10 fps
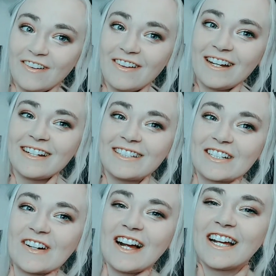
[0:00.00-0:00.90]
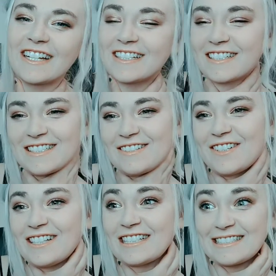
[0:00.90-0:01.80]
like, trying just to be,
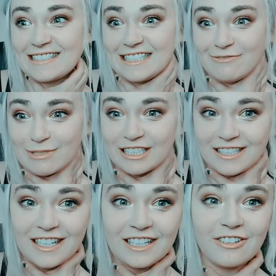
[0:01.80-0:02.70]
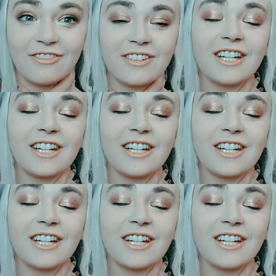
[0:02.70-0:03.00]
like, saving my life.